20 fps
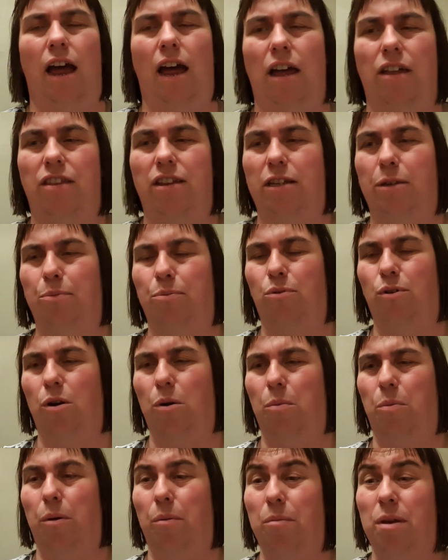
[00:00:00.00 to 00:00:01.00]
this
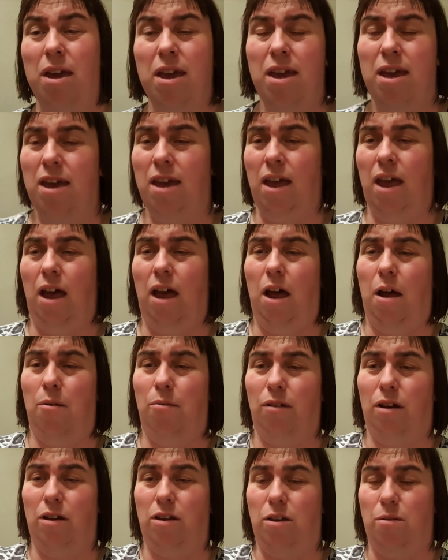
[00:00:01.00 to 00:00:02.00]
program.
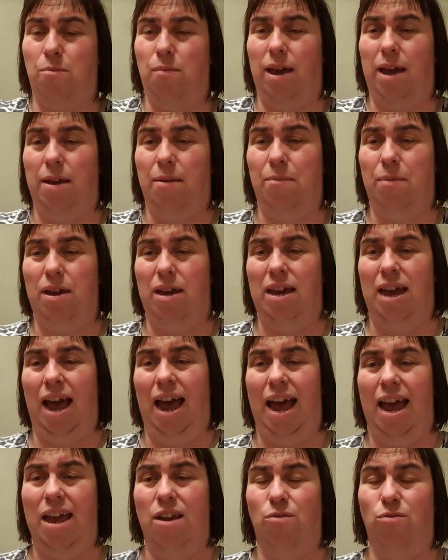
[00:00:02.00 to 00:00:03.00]
Like you may be
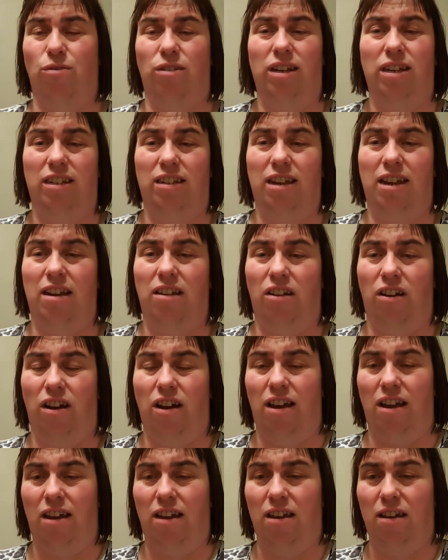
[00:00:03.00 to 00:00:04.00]
a autistic
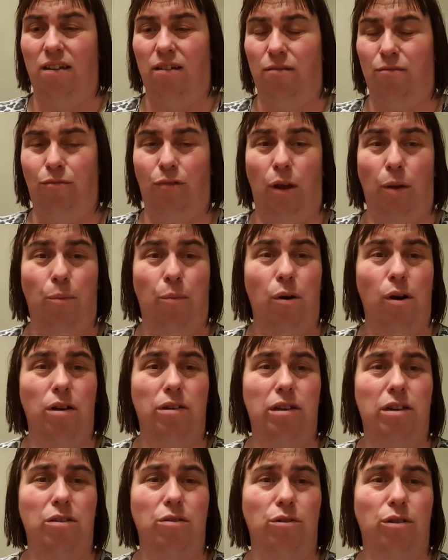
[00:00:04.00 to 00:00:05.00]
like
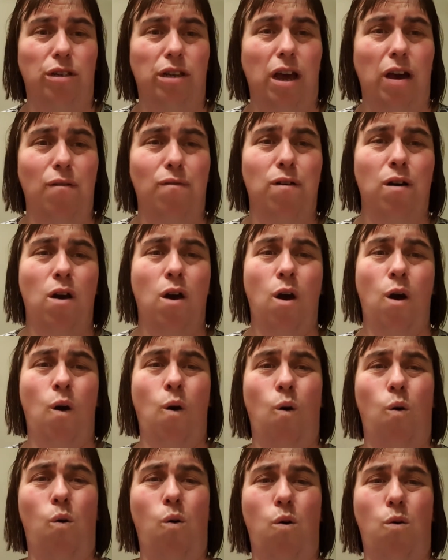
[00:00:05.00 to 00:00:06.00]
person yourself,
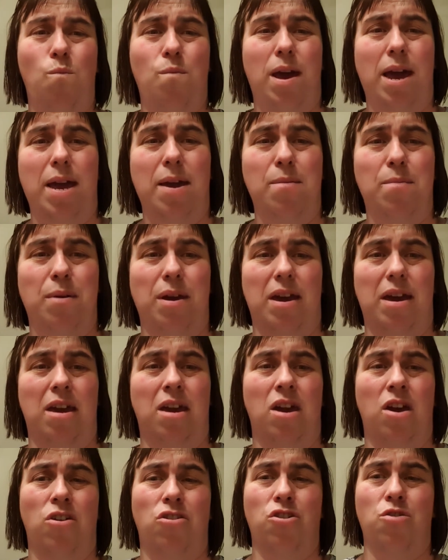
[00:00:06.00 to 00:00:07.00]
or maybe
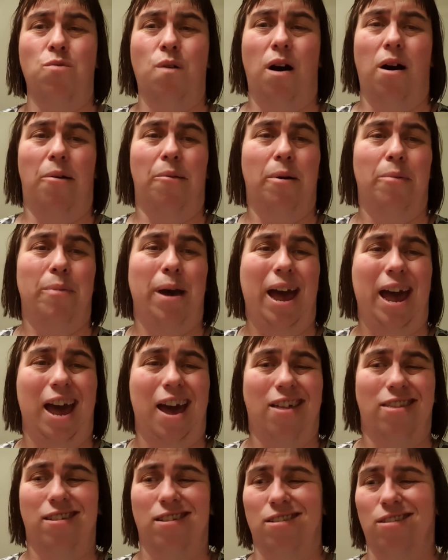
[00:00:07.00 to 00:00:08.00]
you are a
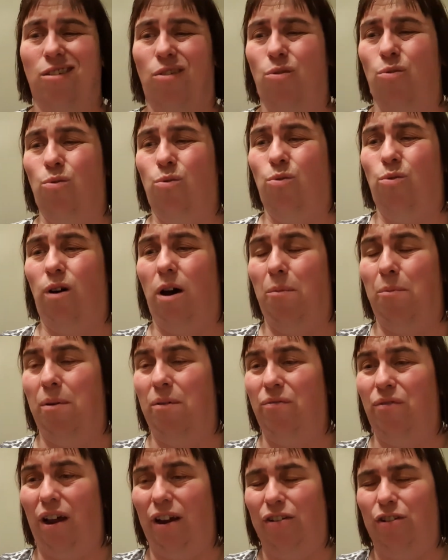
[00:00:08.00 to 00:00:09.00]
parent or a
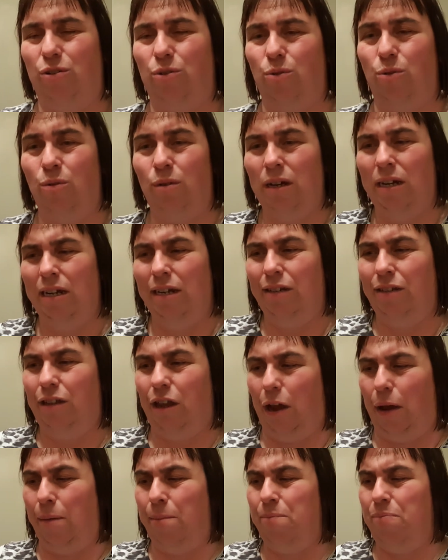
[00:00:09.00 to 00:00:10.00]
professional.
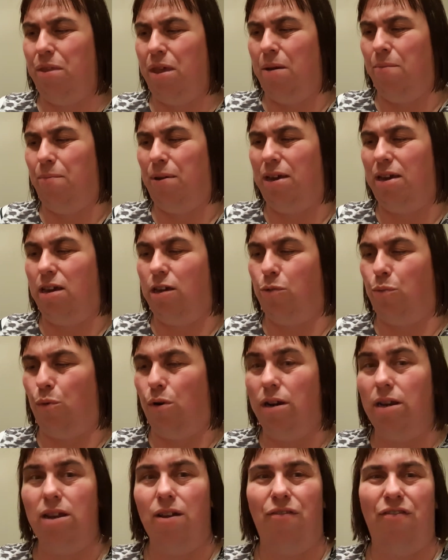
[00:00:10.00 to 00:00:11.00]
No, because
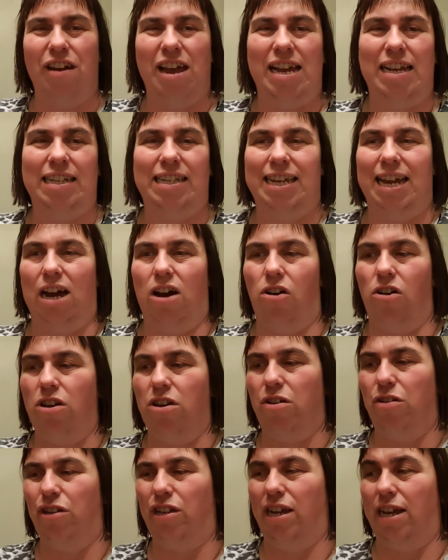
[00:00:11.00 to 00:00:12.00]
one of the things that I
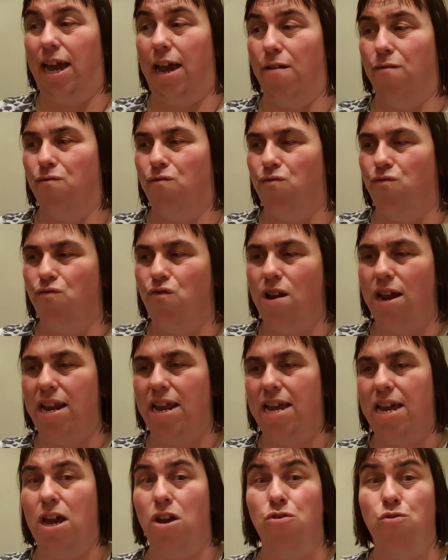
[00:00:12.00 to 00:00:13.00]
used to get
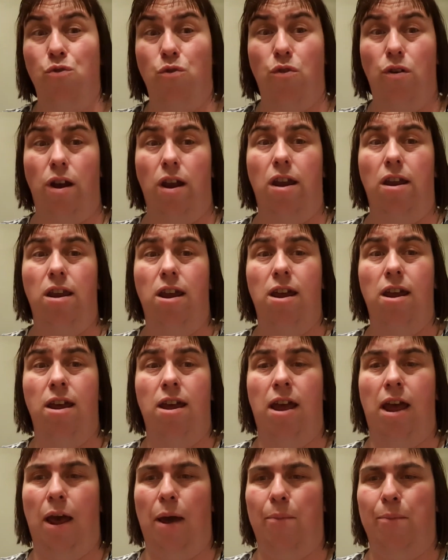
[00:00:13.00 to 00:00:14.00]
really annoyed
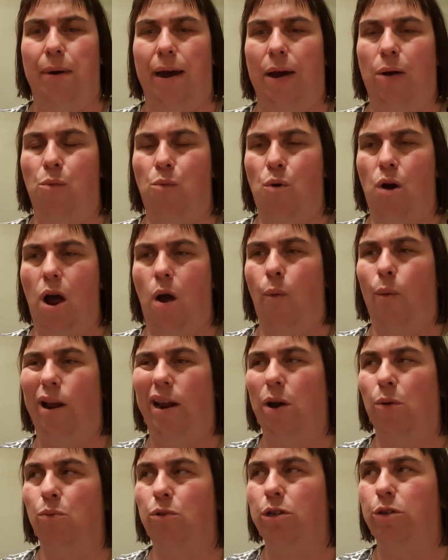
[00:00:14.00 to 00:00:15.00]
about when I
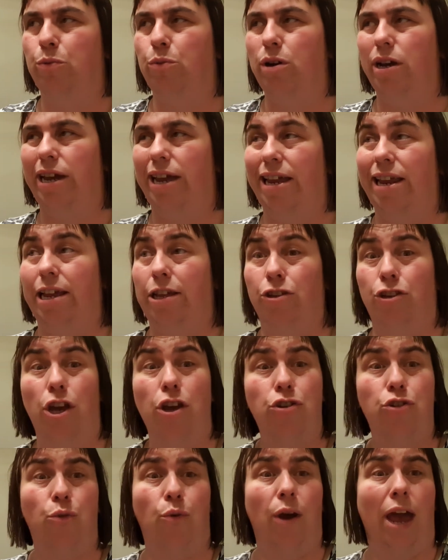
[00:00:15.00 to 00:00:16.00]
was working in
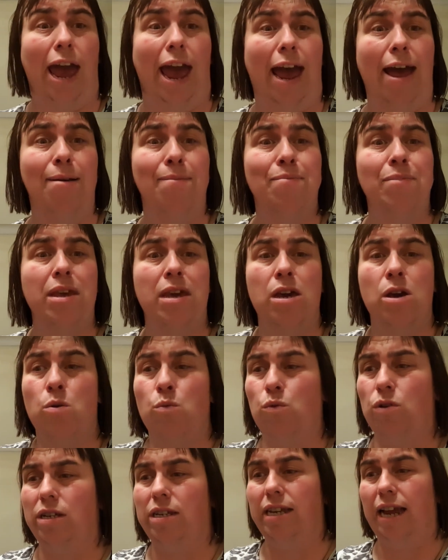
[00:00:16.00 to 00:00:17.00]
social care
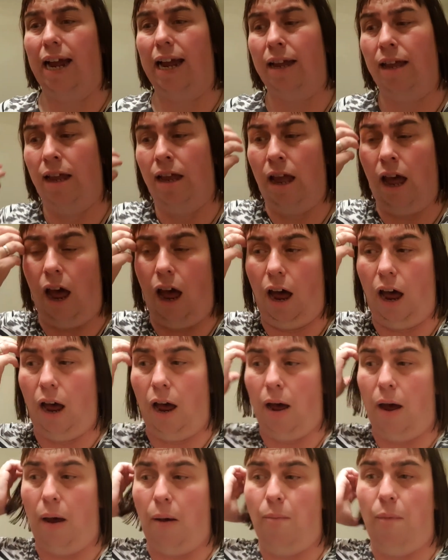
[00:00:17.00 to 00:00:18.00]
was that
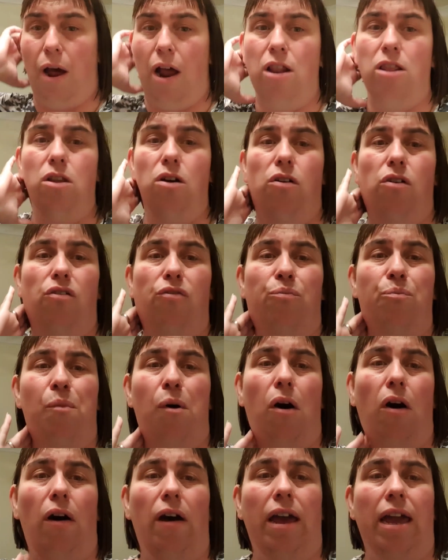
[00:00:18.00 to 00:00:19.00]
a lot of
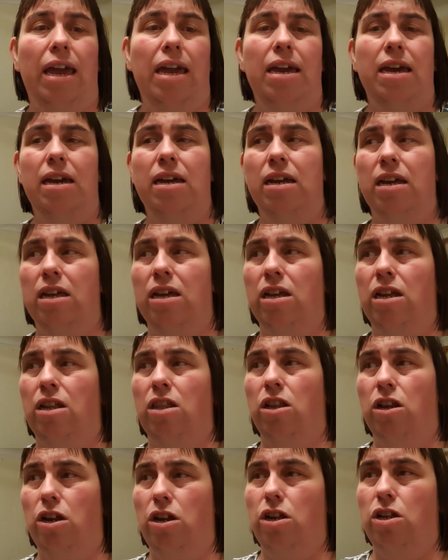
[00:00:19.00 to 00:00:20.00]
my
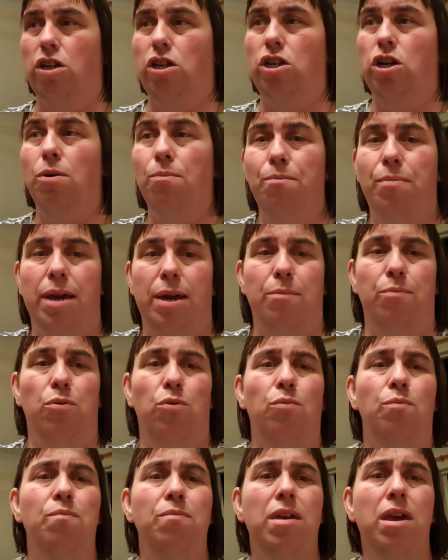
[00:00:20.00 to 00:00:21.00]
young
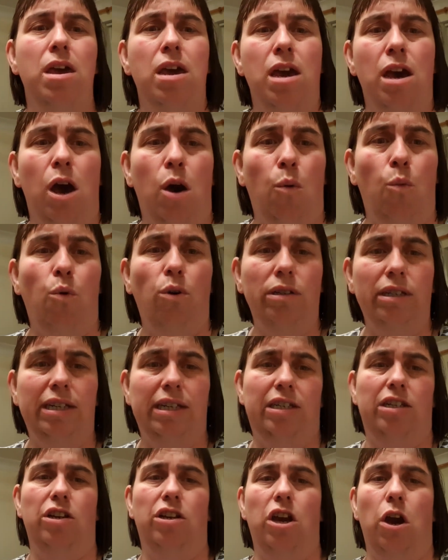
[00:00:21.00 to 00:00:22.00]
people wanted
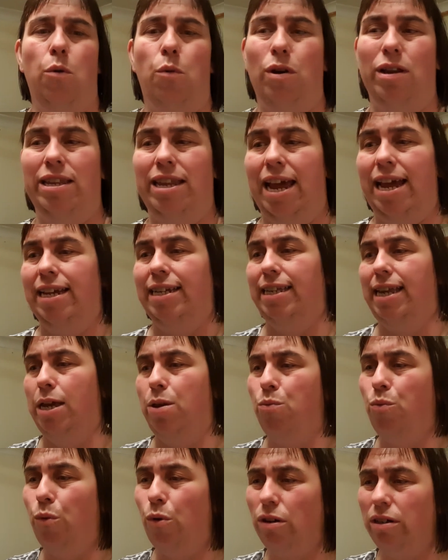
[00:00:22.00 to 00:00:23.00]
to go on dates. They
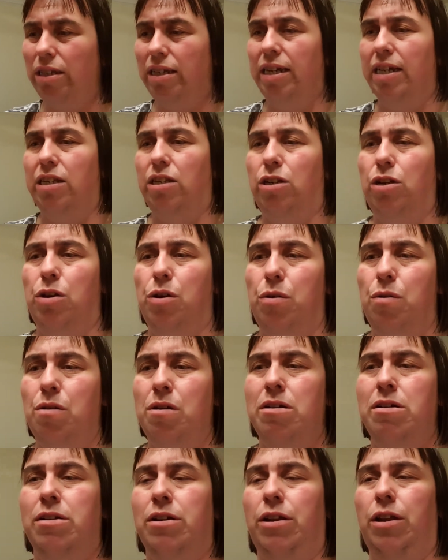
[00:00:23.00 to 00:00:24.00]
wanted to,
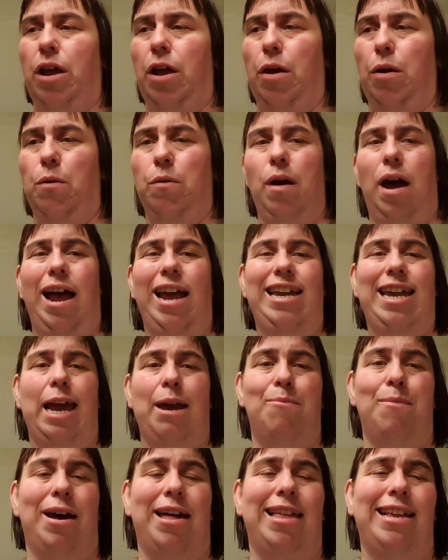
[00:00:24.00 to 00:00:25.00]
get
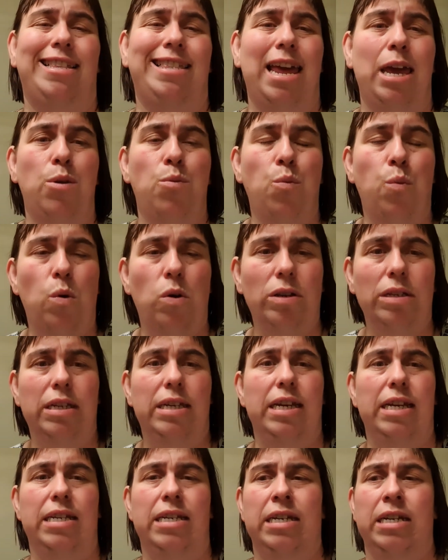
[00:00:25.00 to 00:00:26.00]
married. They
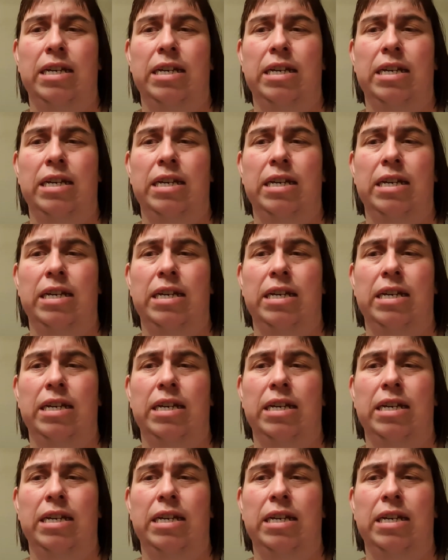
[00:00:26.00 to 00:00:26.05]
wanted